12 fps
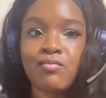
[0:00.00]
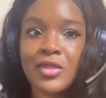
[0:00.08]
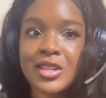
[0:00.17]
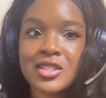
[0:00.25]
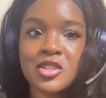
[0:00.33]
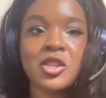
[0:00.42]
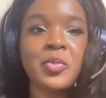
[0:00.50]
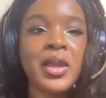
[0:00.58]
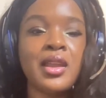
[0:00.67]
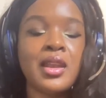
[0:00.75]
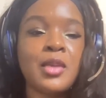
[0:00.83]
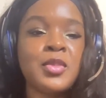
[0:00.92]
it's still a
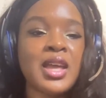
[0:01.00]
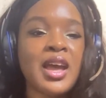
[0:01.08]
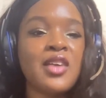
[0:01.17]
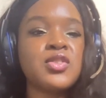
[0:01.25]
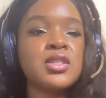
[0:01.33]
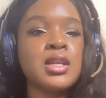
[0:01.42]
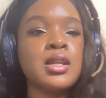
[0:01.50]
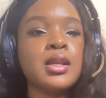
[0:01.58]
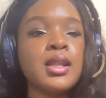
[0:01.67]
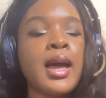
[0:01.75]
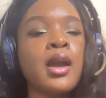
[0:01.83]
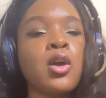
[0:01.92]
pandemic. I've seen a
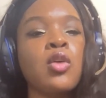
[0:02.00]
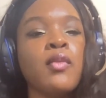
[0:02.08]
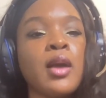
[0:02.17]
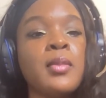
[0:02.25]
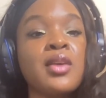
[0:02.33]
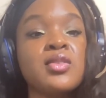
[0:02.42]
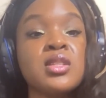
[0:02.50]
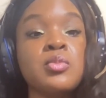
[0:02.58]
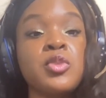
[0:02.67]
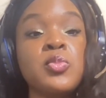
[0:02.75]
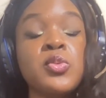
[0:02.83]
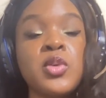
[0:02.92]
lot going around me. I've seen
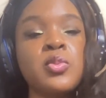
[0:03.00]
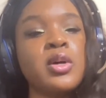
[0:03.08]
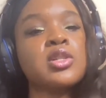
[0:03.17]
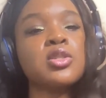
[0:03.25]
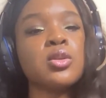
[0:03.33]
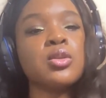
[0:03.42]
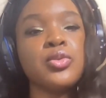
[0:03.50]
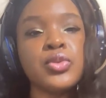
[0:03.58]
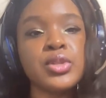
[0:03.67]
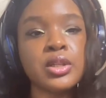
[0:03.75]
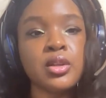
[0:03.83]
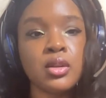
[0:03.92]
people are still
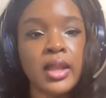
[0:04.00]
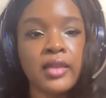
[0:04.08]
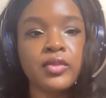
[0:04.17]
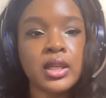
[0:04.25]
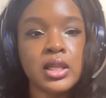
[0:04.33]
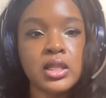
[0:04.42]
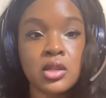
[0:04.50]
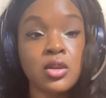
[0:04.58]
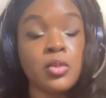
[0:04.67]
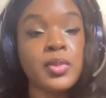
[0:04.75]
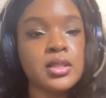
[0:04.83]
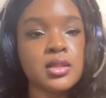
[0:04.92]
losing their livelihoods in their
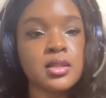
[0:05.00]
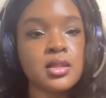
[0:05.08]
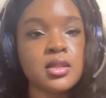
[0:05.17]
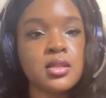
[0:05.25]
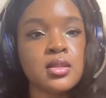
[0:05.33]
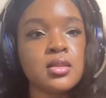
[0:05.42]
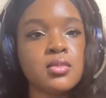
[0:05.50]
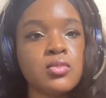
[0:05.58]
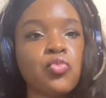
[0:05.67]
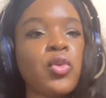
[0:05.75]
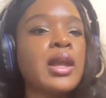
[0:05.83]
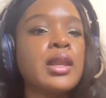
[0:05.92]
businesses right